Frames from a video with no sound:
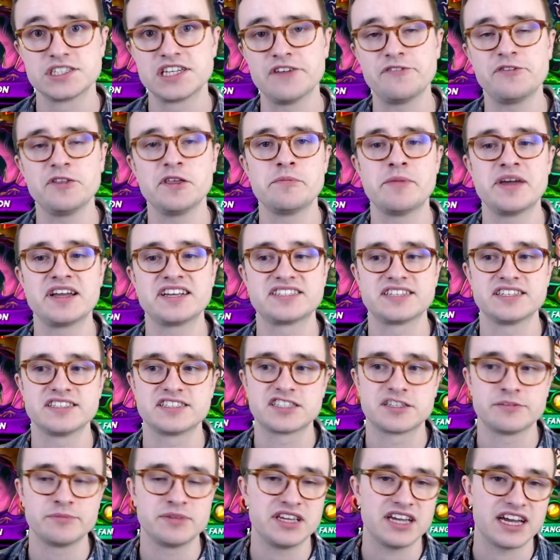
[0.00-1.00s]
it definitely makes
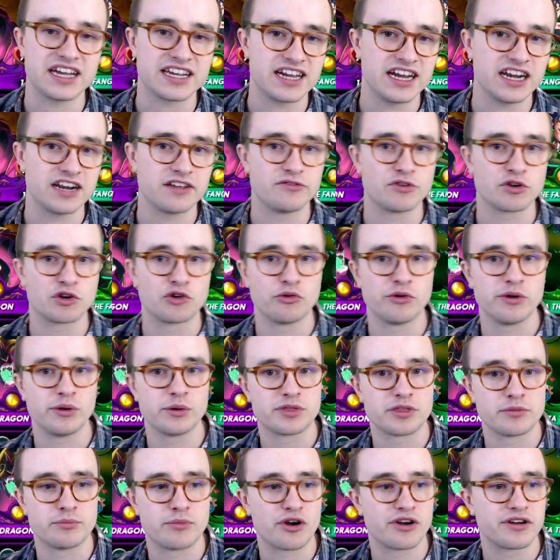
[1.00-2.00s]
sense to me. I kind of agree
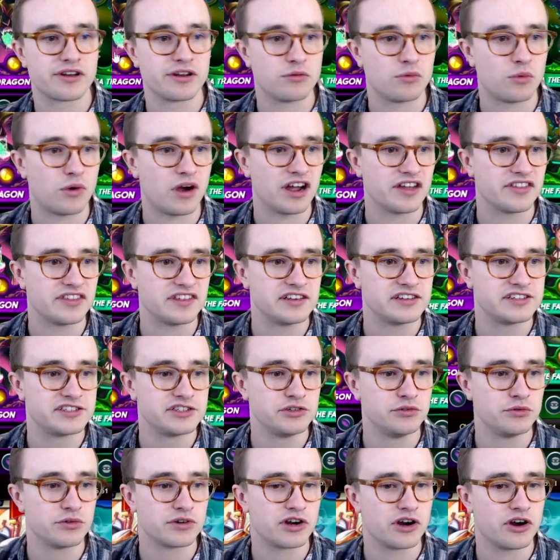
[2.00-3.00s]
with the market why these
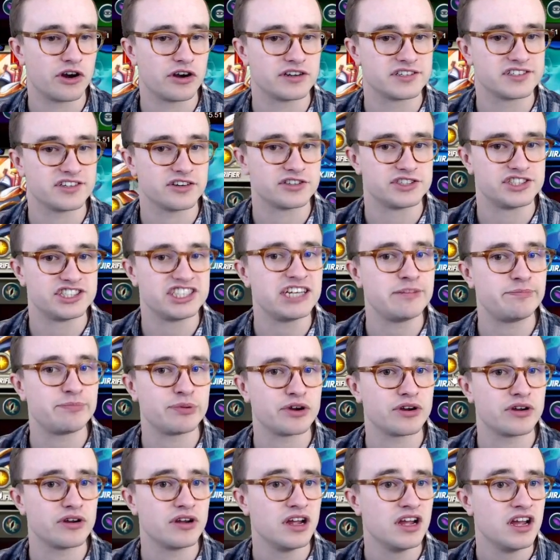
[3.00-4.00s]
2 cards are
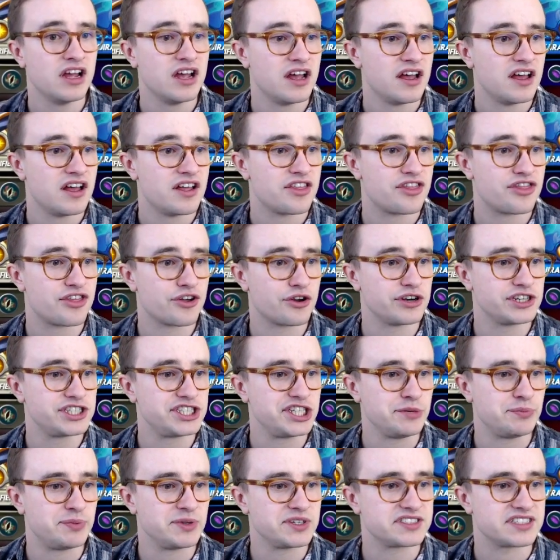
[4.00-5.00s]
cheaper. Third
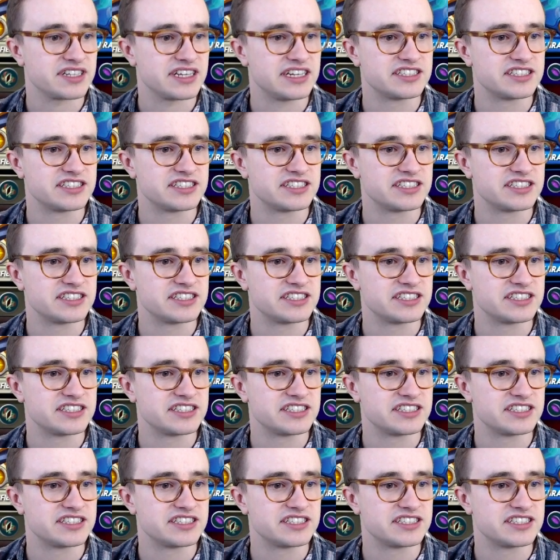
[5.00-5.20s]
cheapest